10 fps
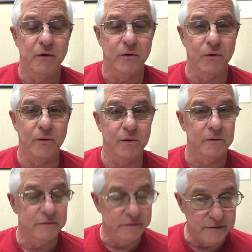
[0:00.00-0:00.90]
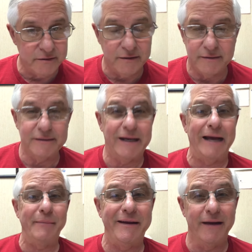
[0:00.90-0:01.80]
or
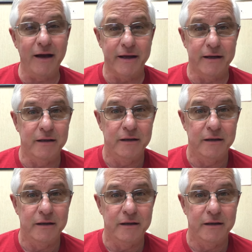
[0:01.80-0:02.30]
I die.